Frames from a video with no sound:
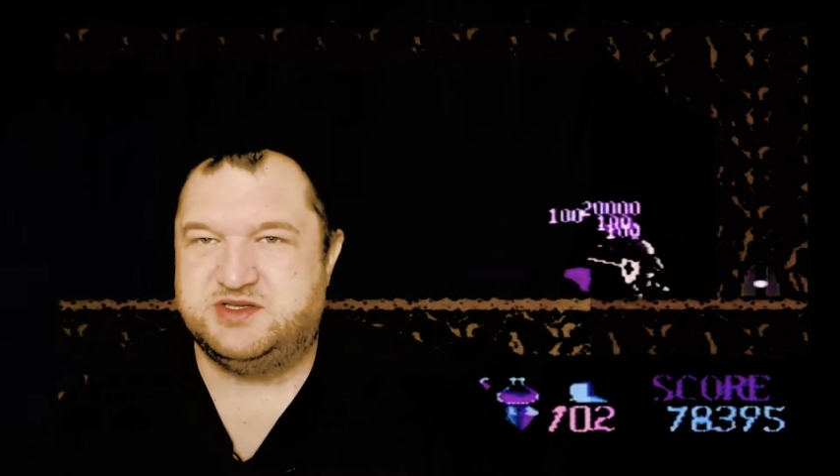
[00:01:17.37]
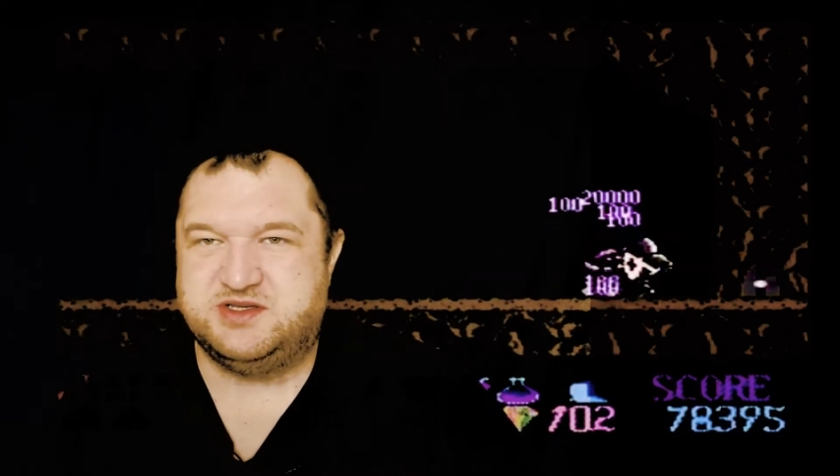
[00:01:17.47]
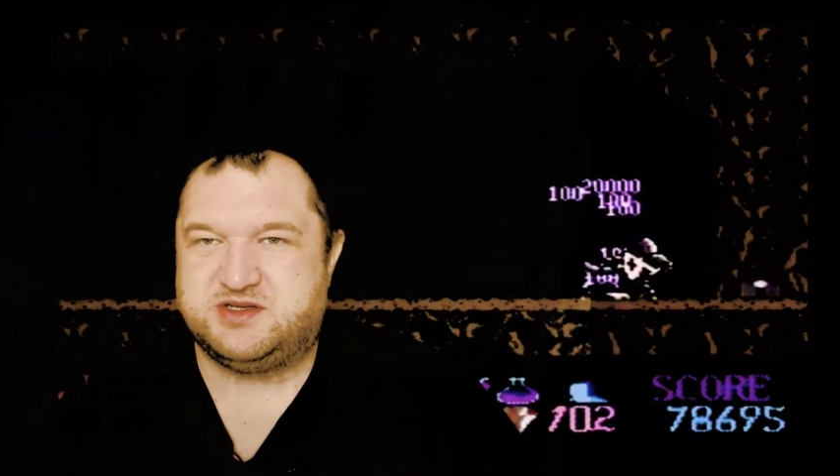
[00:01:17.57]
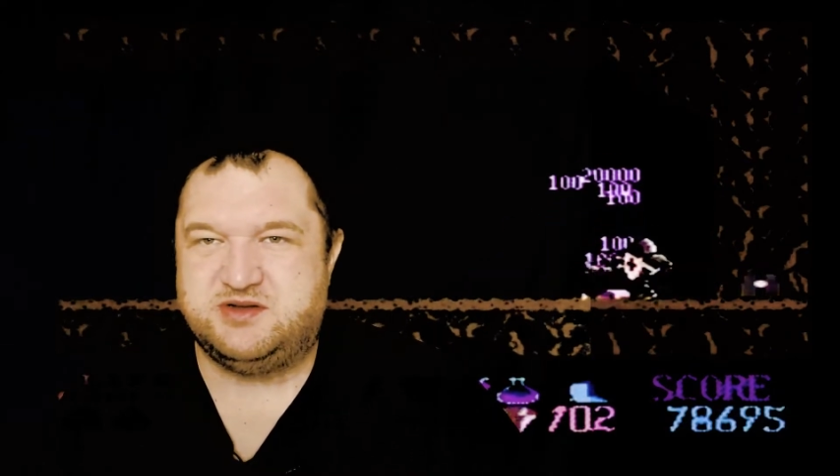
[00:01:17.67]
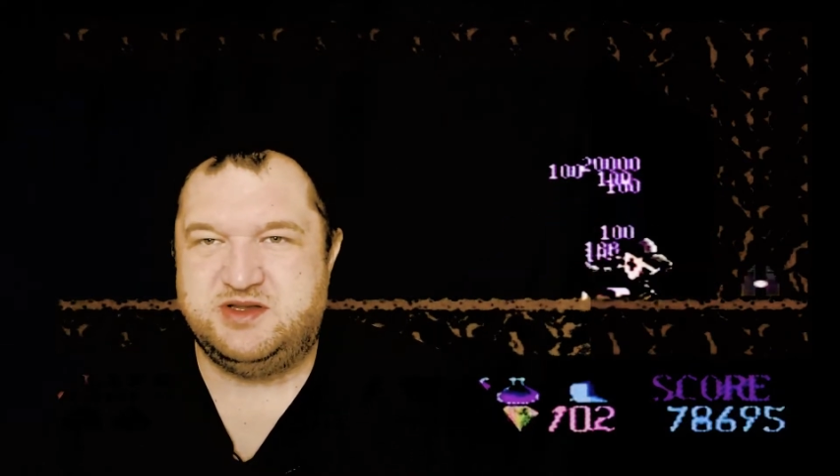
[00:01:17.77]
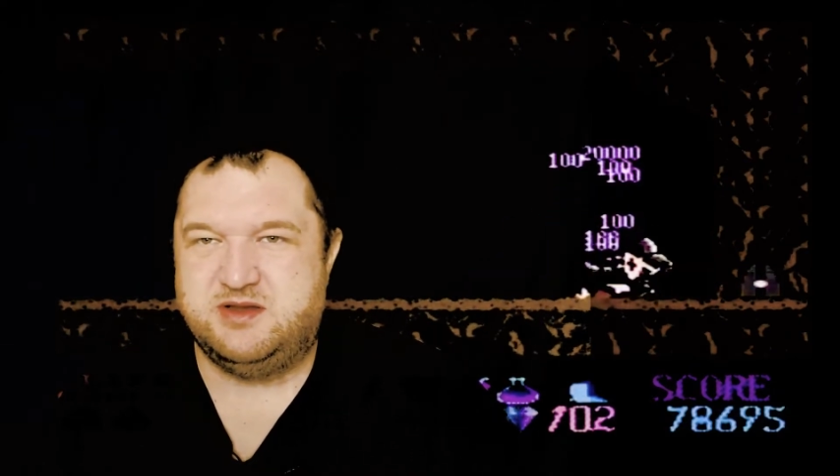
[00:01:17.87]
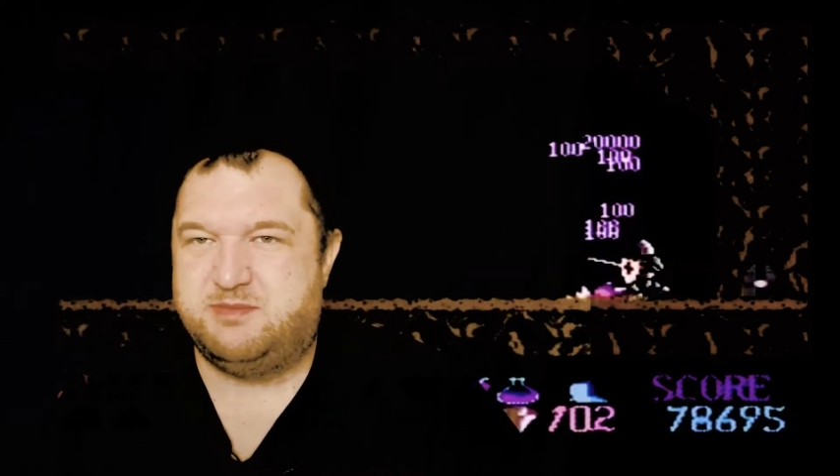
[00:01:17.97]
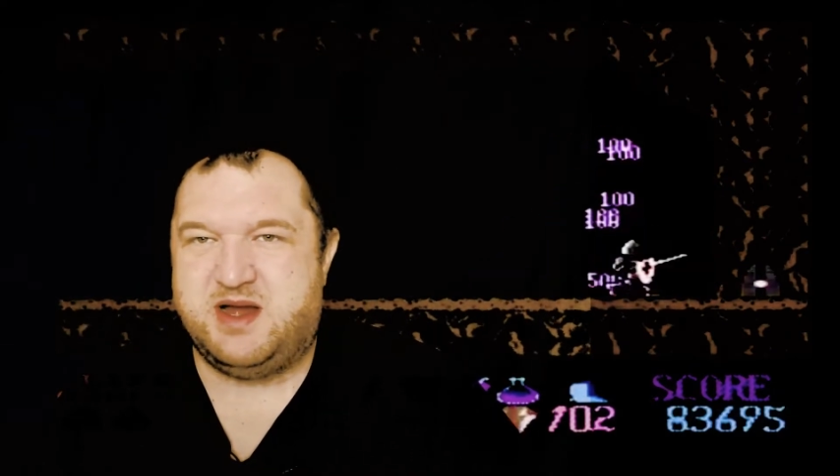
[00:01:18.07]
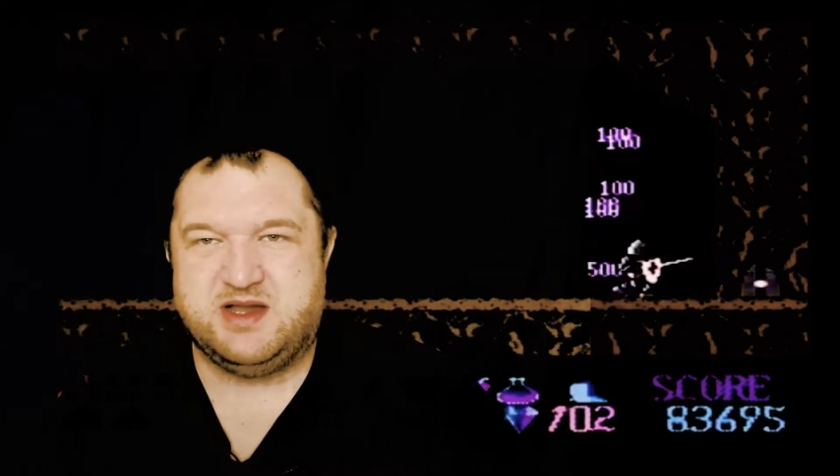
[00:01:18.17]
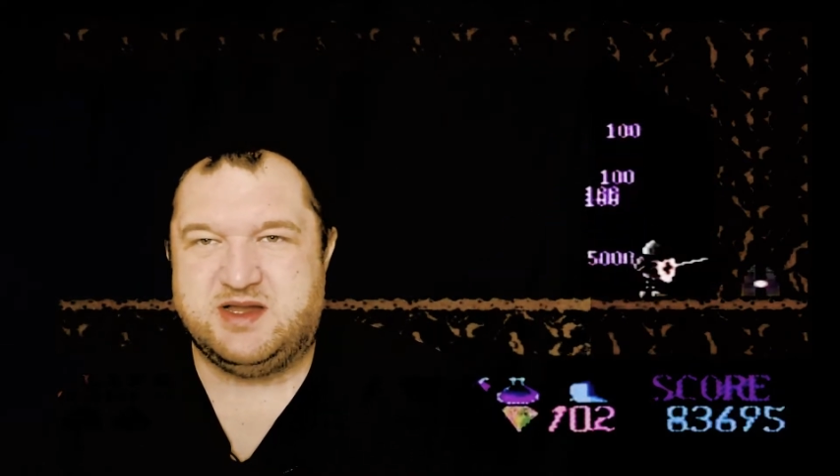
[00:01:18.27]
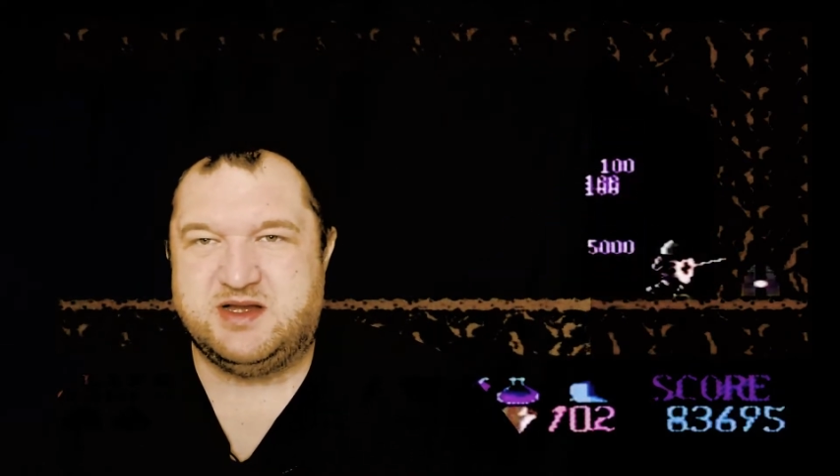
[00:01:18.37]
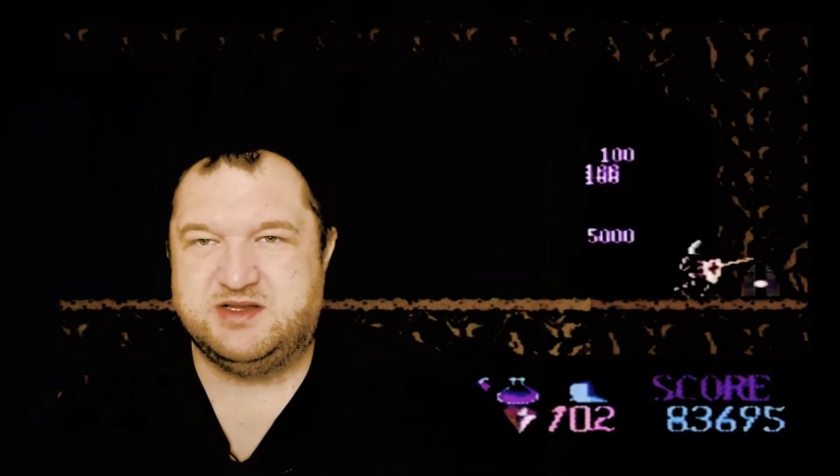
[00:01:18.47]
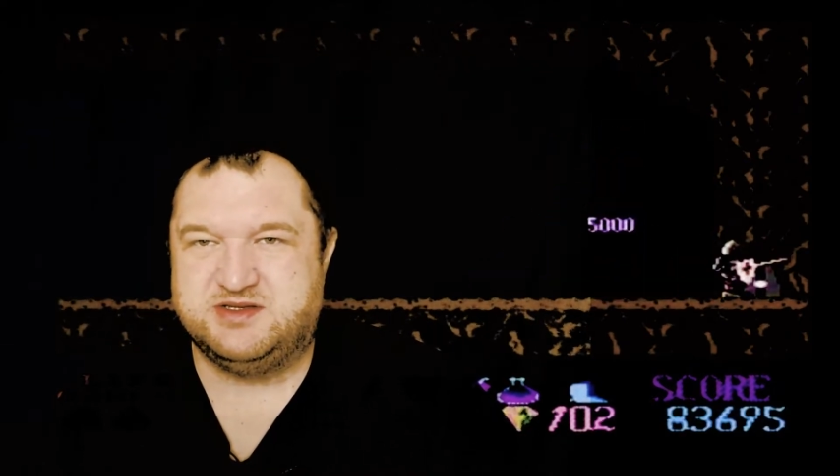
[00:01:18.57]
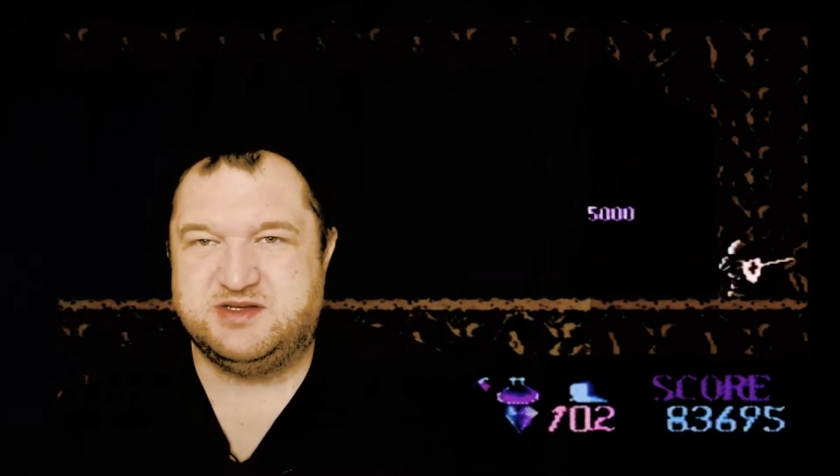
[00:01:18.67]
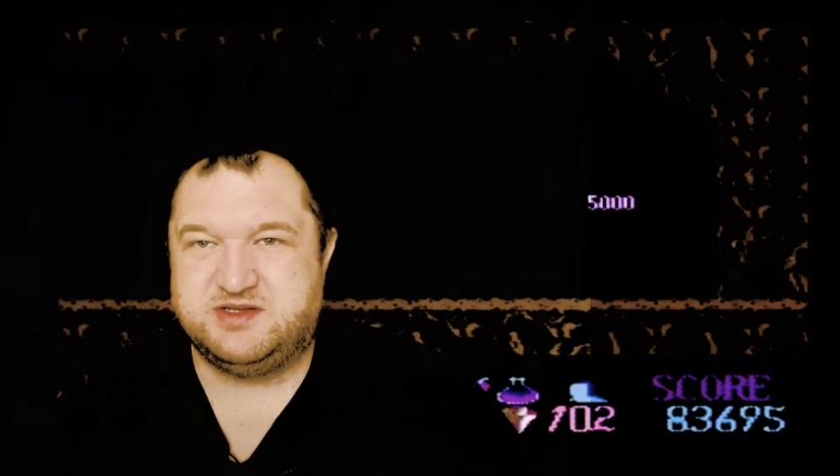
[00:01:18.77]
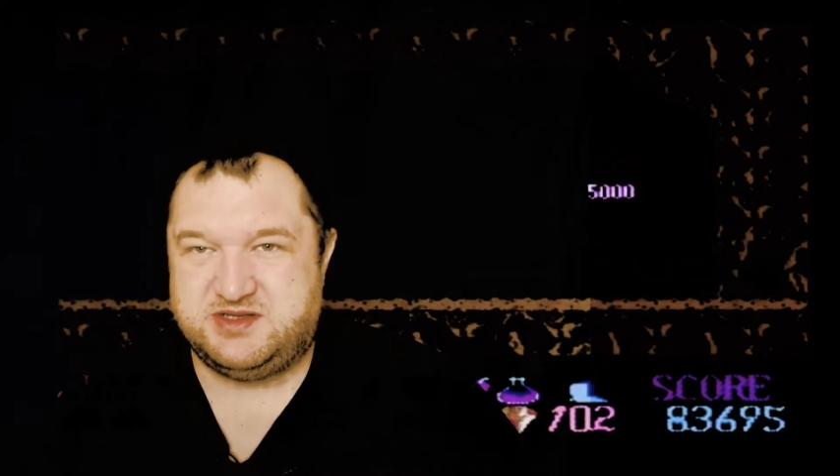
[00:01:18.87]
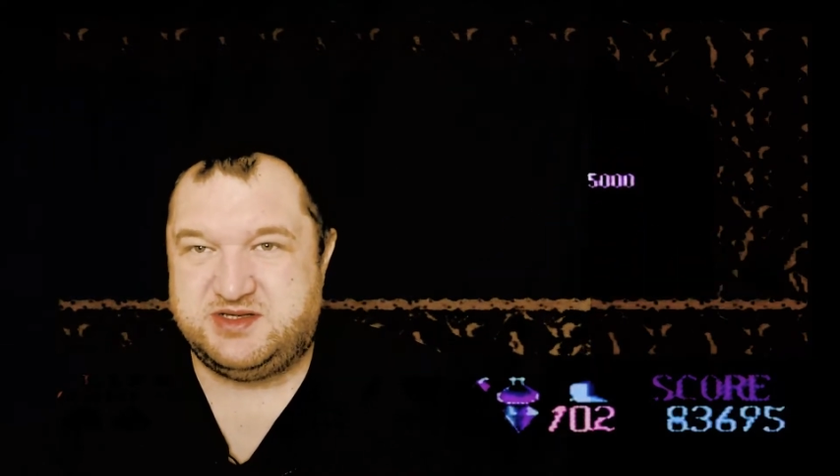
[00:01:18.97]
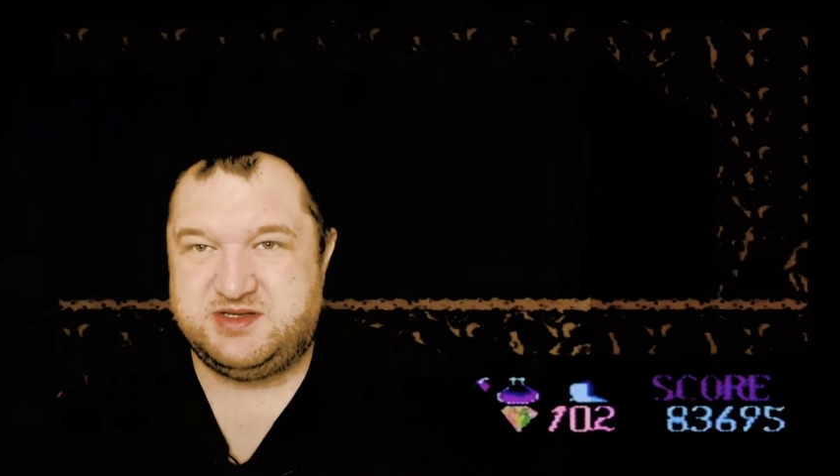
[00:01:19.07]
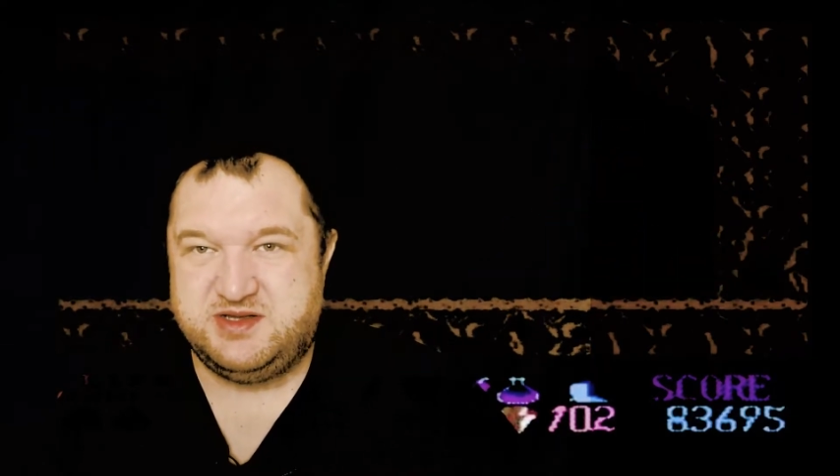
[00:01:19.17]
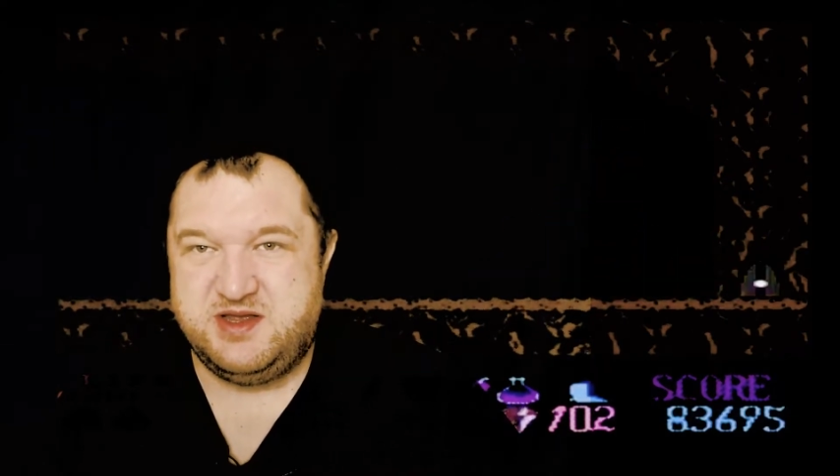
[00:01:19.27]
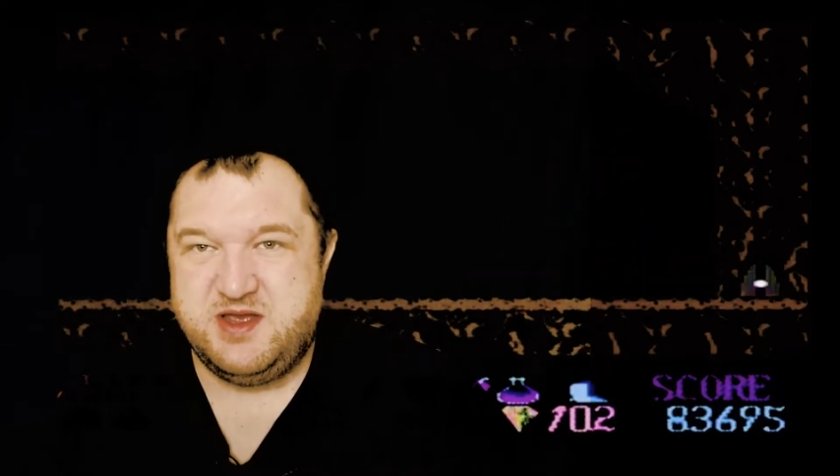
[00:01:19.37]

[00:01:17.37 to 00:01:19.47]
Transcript: It's got your bad guys. It's